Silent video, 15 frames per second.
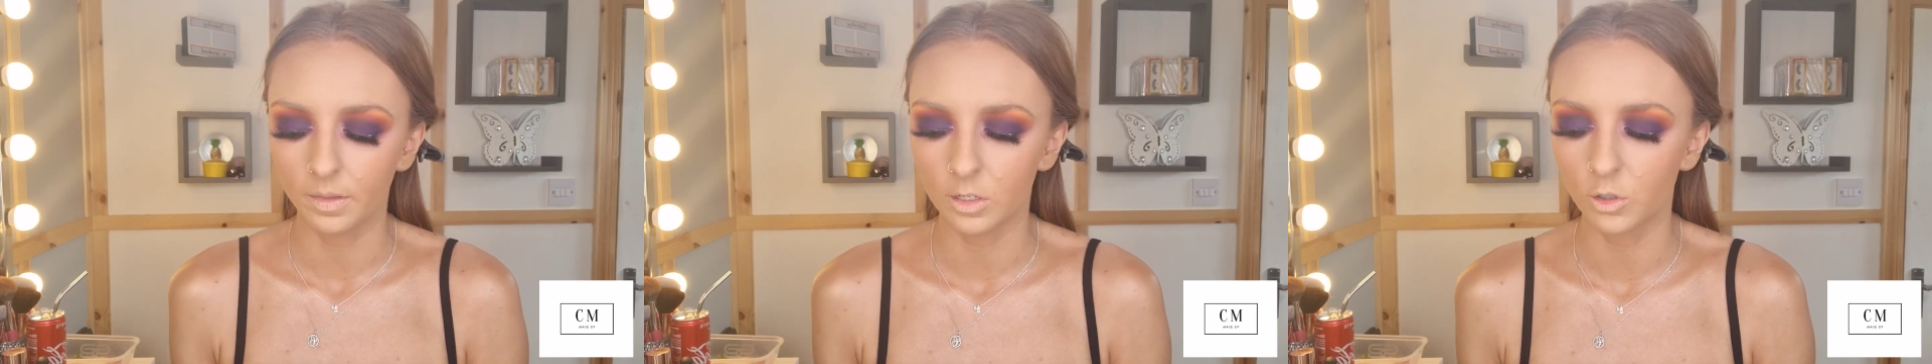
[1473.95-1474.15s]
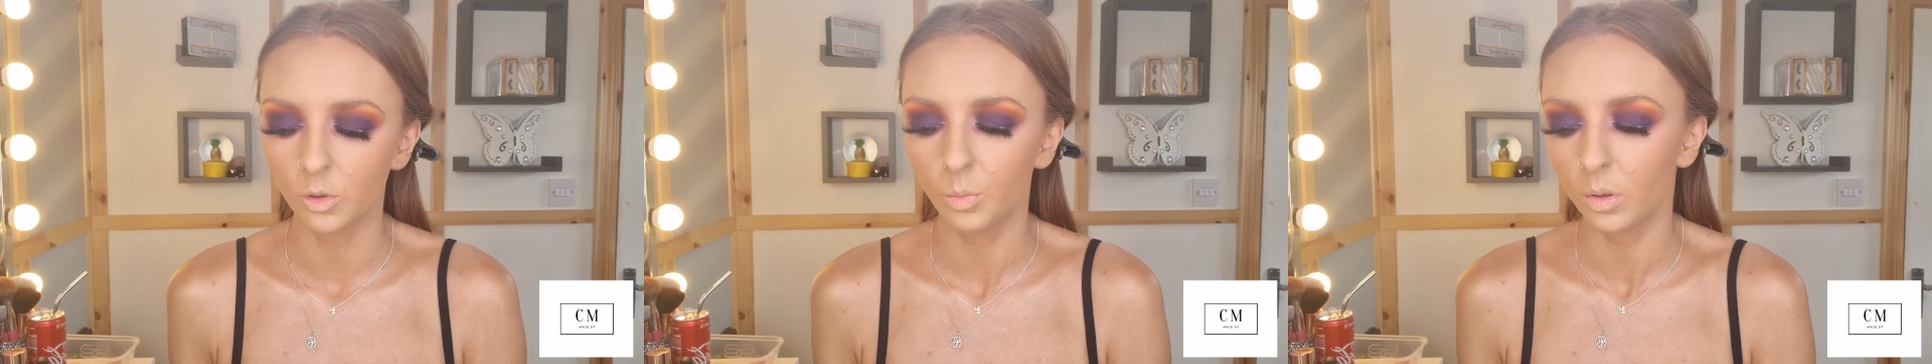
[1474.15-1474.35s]

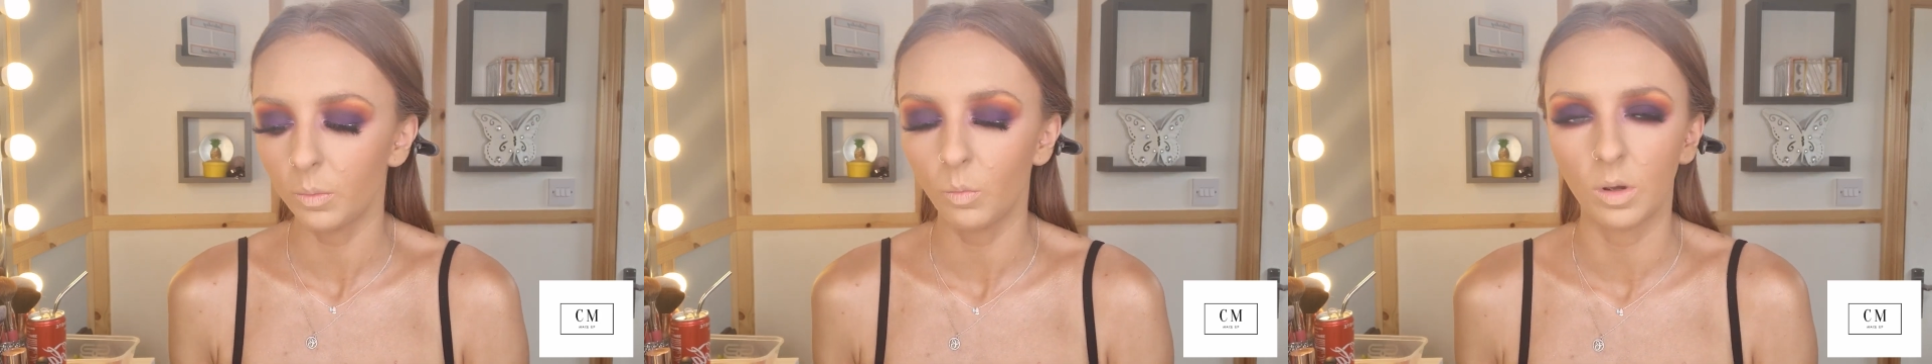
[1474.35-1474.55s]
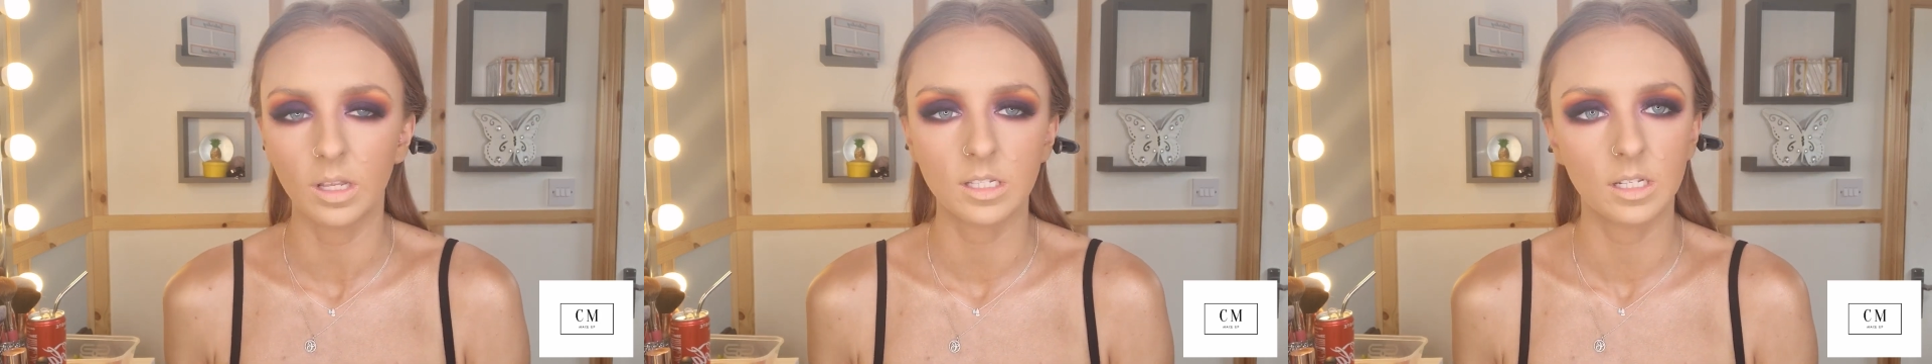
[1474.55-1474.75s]
There's no
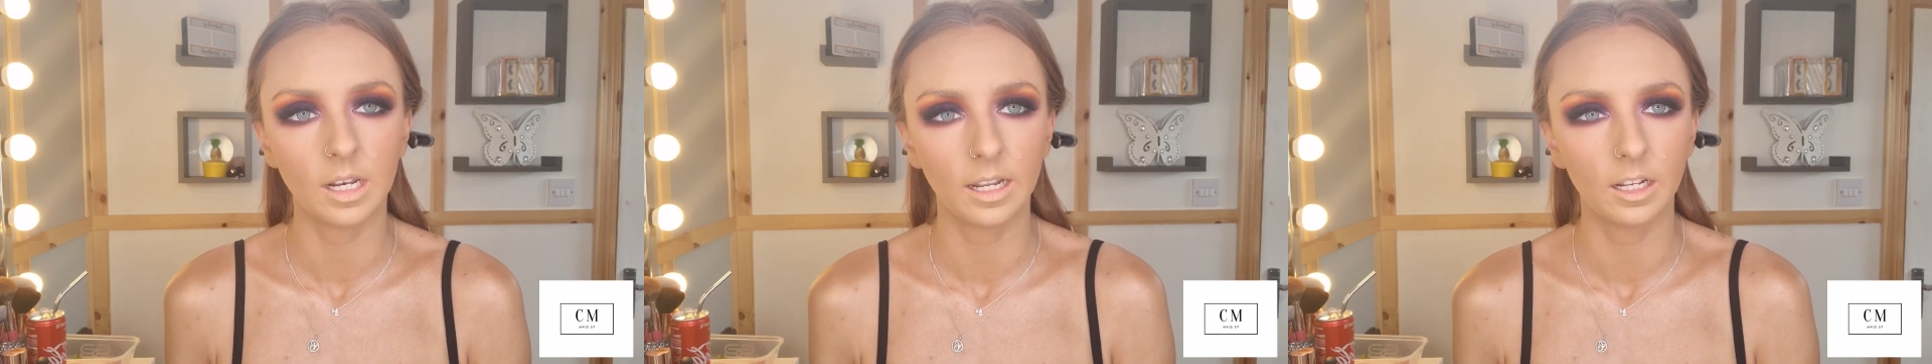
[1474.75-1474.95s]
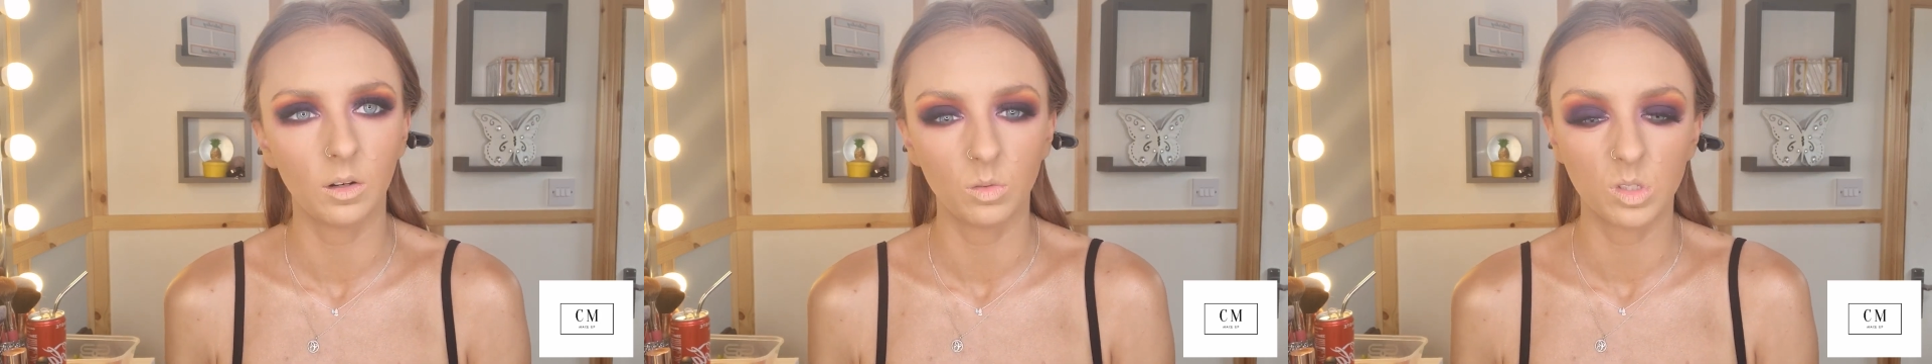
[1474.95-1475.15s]
point
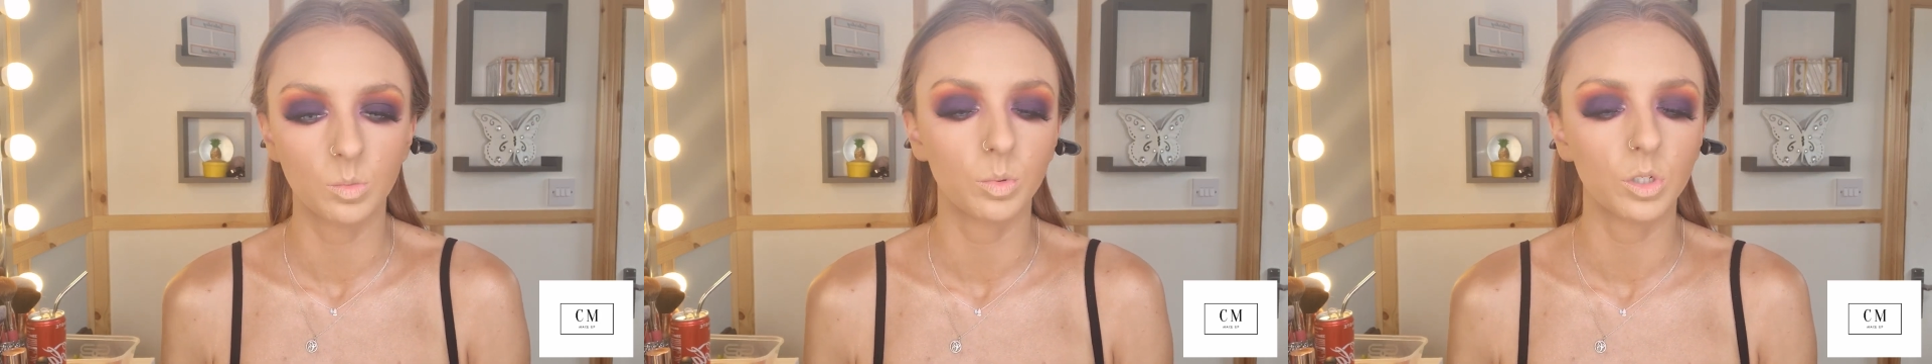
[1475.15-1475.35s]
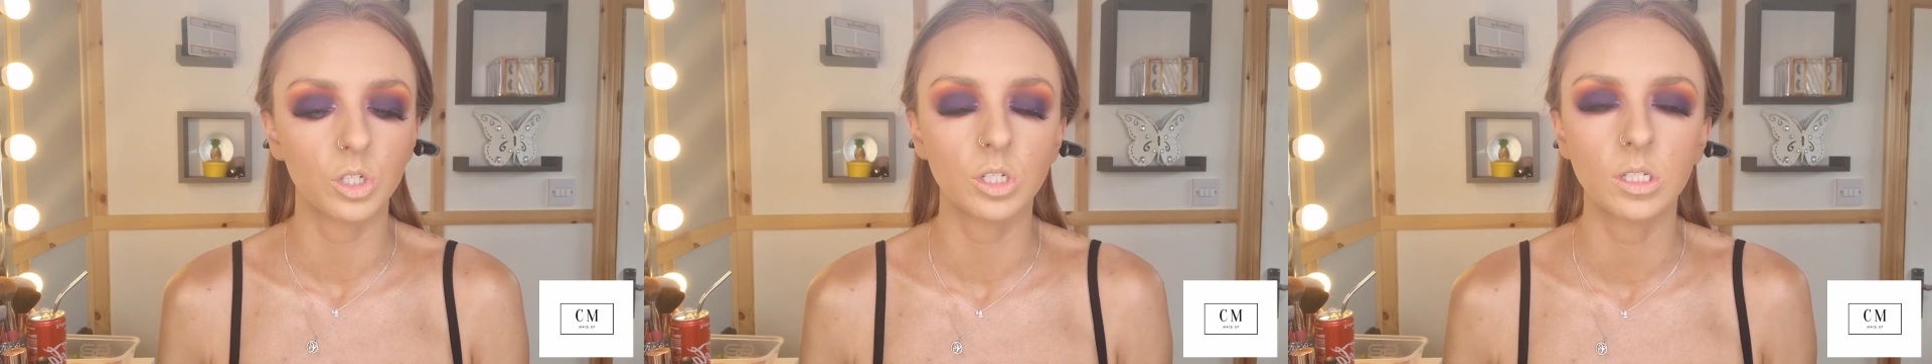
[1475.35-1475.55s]
wasting like loads
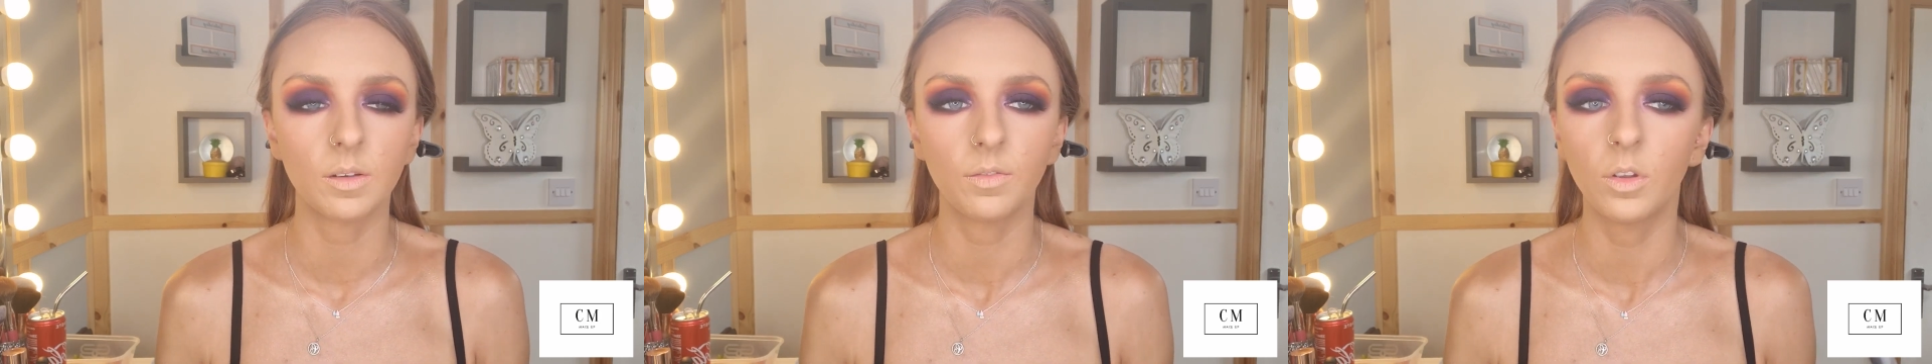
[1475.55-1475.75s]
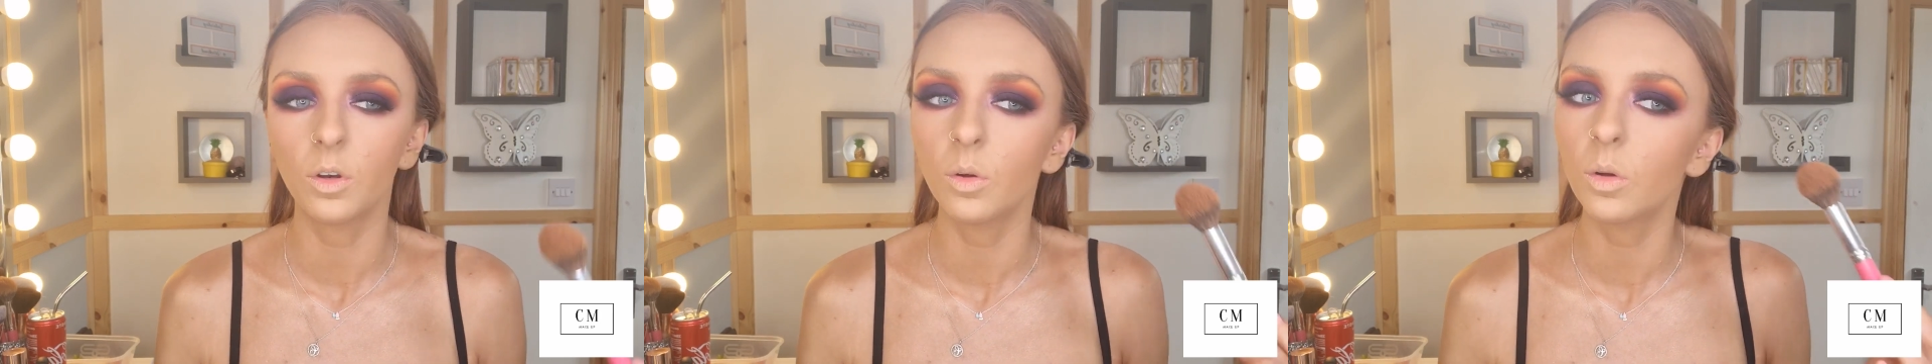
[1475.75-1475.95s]
of brushes,
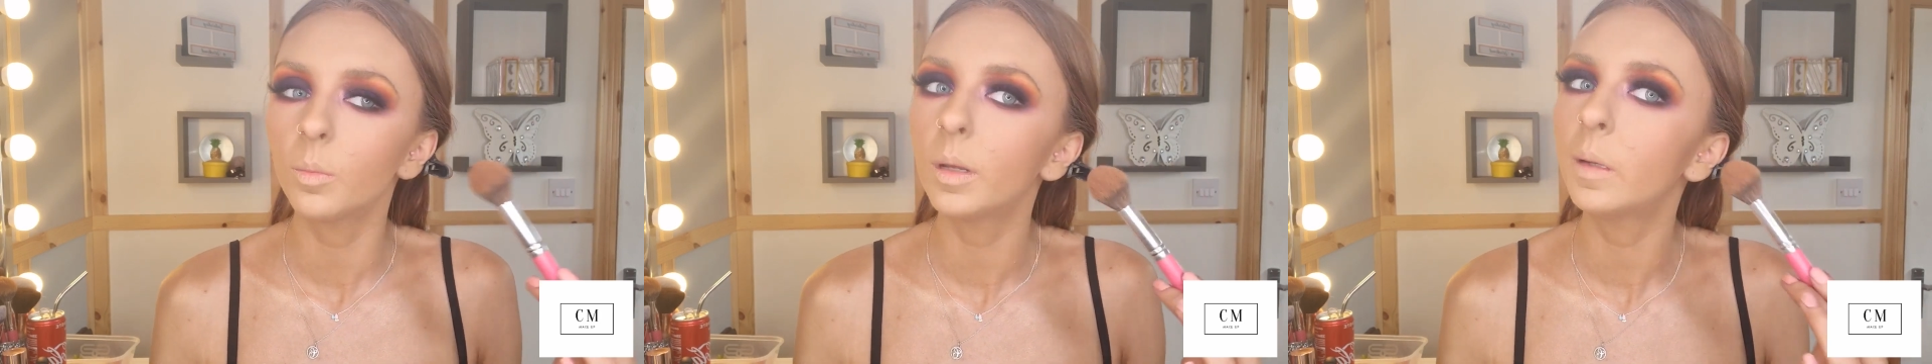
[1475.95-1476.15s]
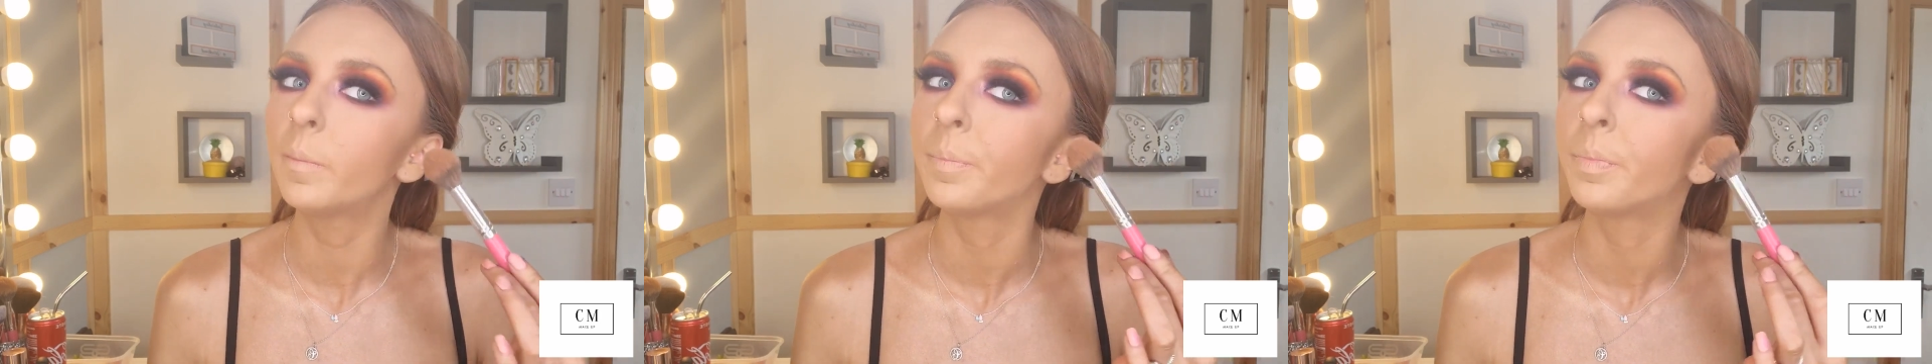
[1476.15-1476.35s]
if you know what
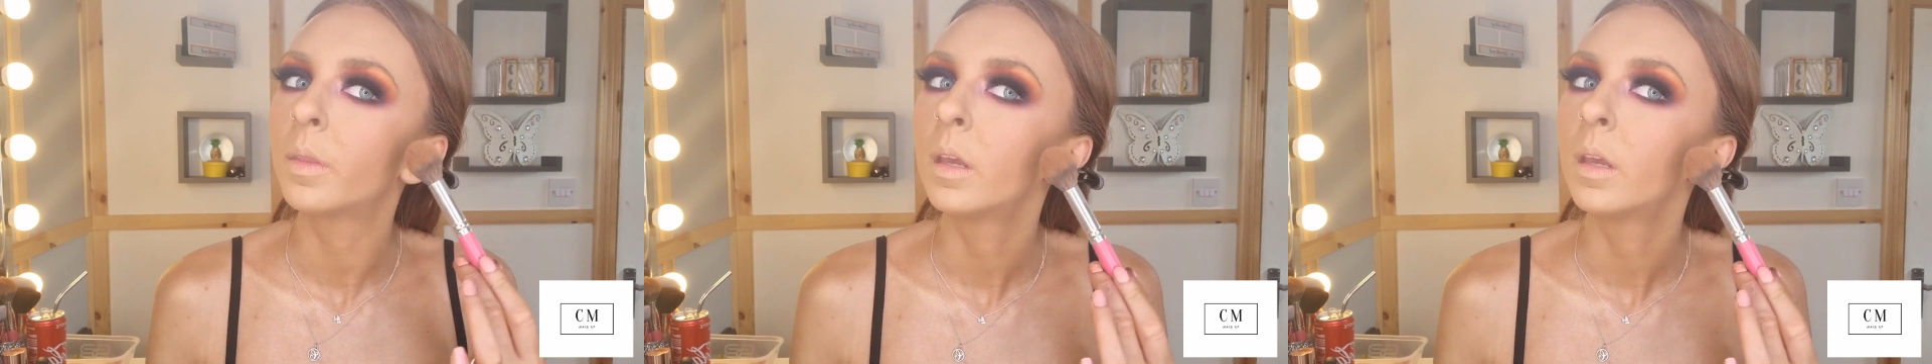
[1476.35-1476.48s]
I mean.